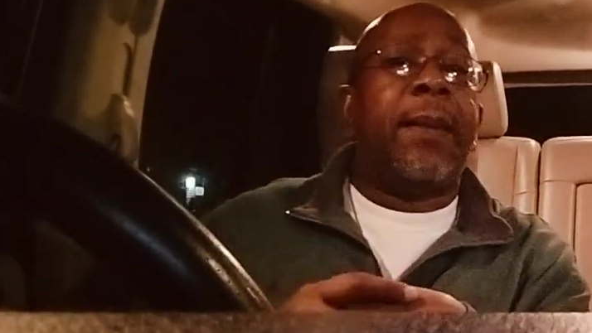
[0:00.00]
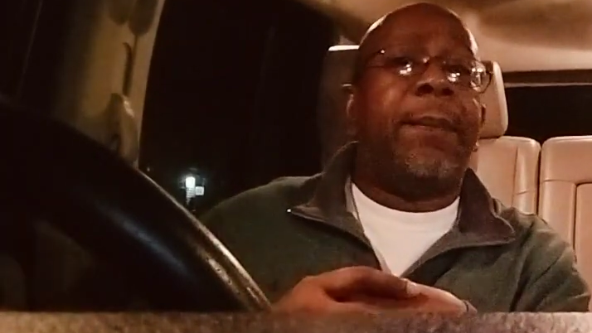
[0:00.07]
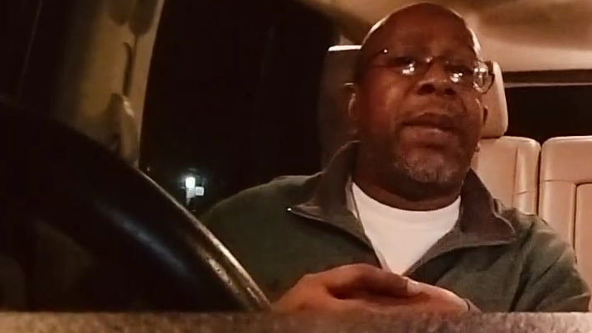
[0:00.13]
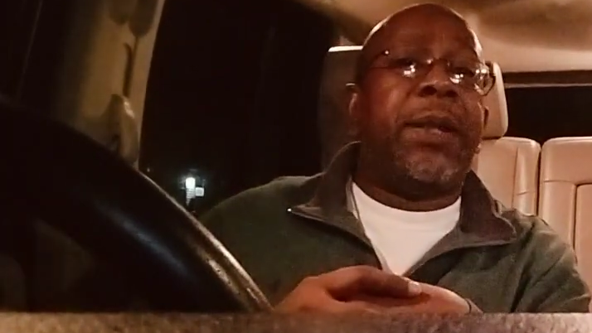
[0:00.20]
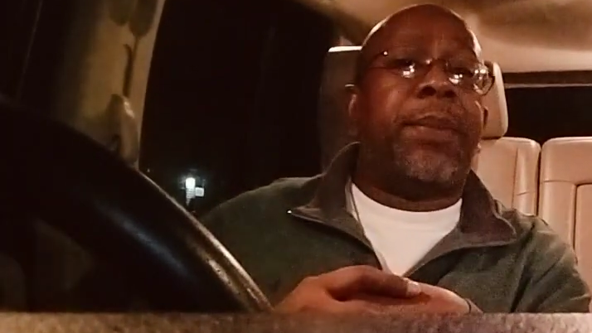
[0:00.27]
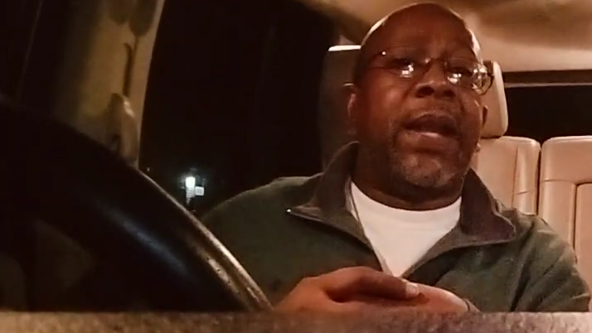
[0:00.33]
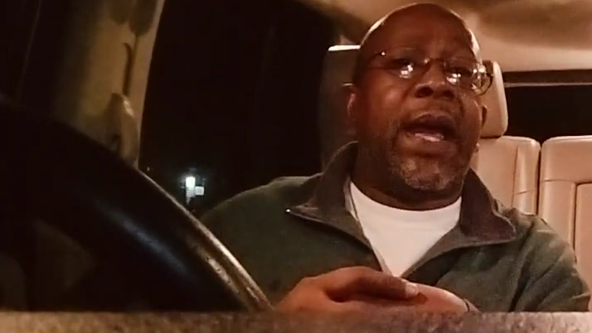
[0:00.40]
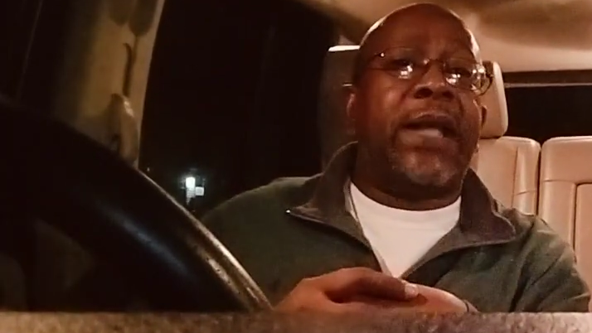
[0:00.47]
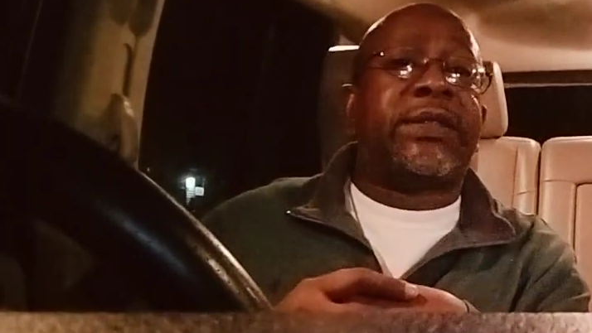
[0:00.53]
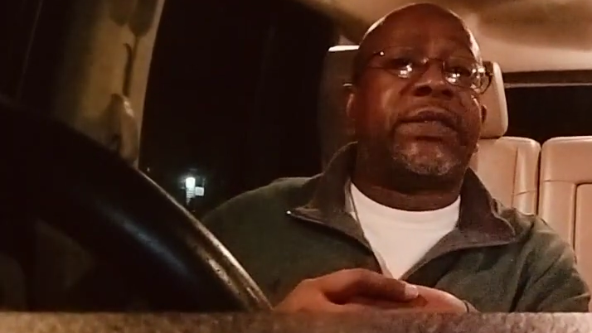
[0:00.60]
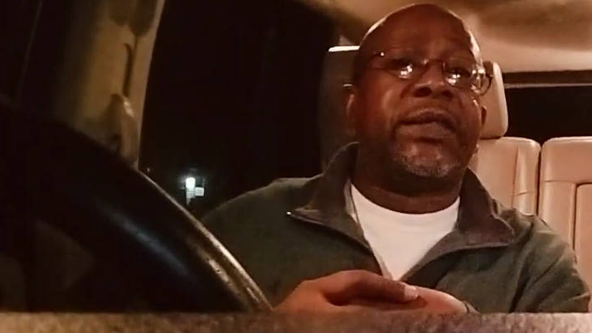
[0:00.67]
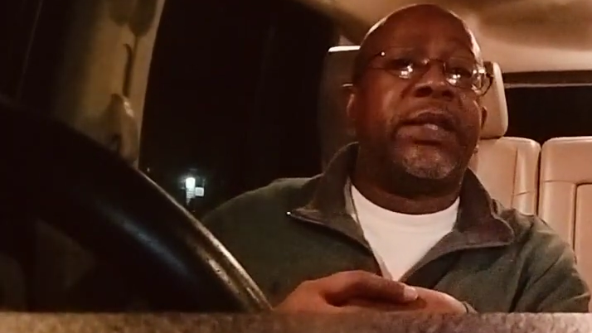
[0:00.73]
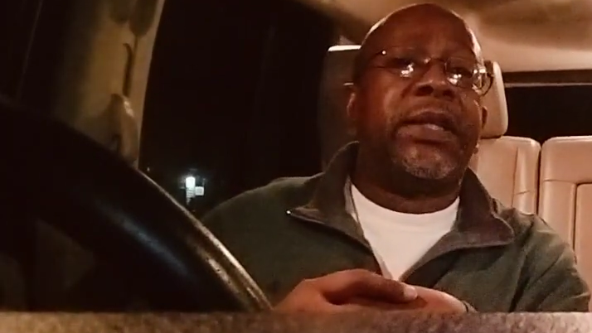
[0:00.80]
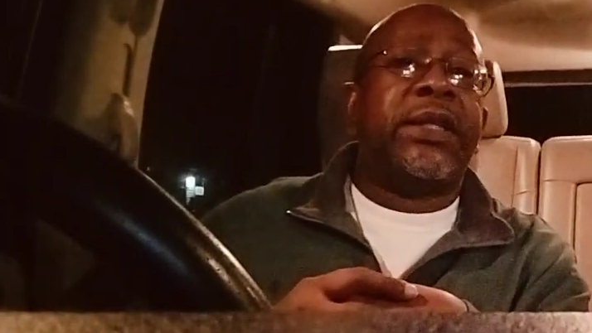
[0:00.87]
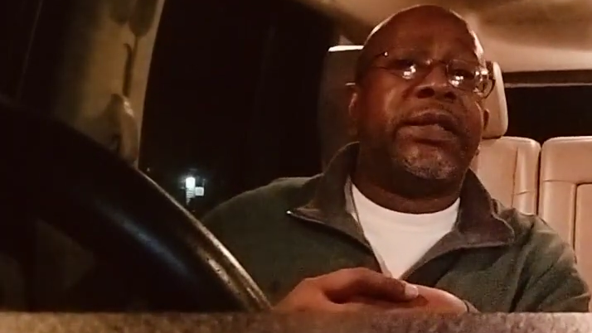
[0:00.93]
be
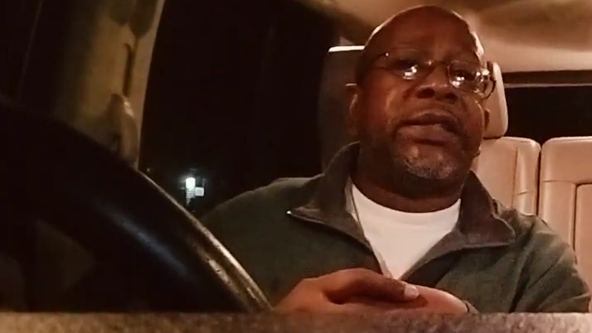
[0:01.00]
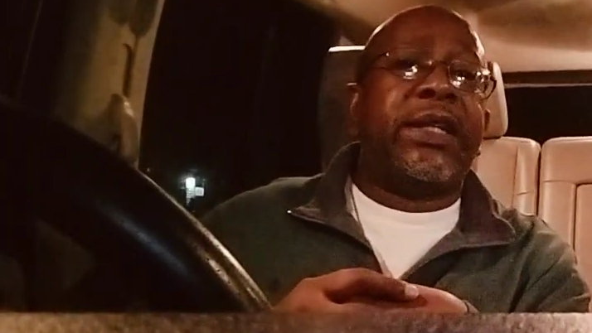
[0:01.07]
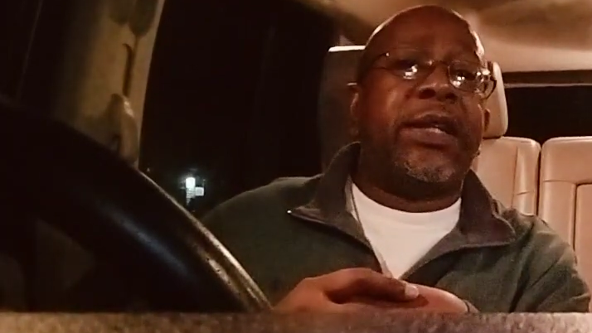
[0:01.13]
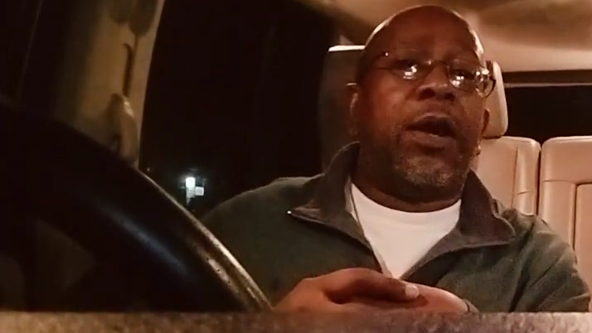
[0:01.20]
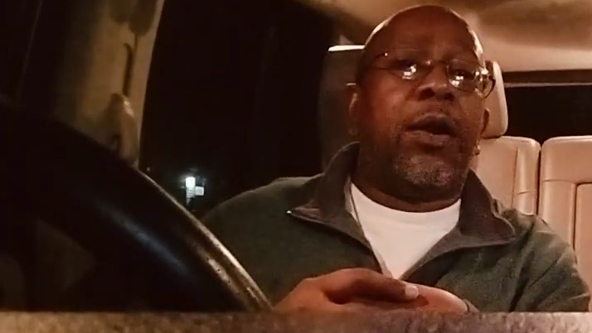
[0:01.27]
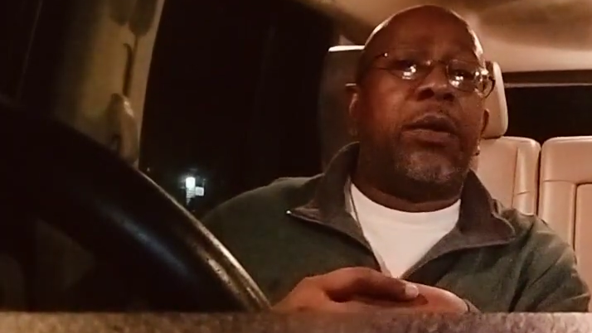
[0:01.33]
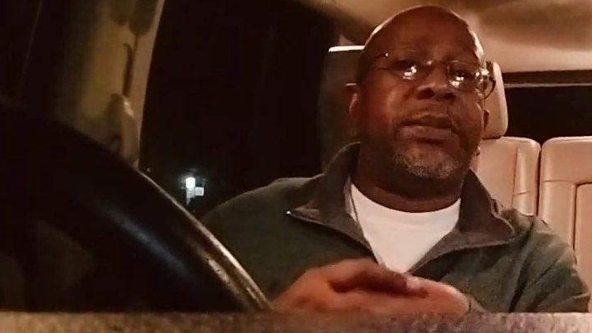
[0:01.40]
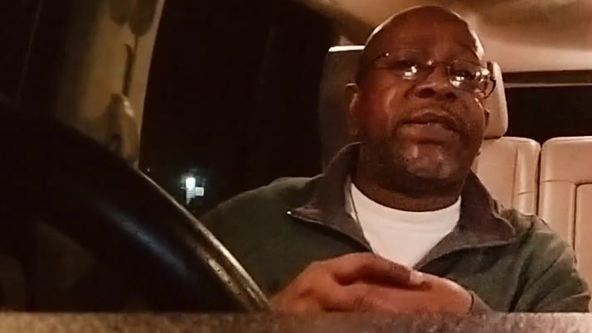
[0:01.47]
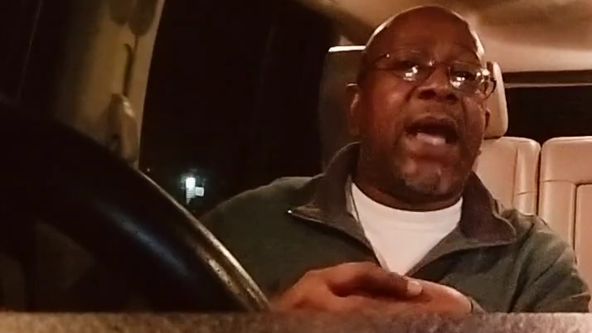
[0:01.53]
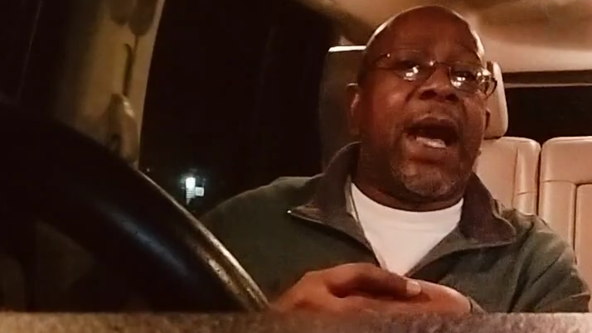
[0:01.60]
blessed. T-Homes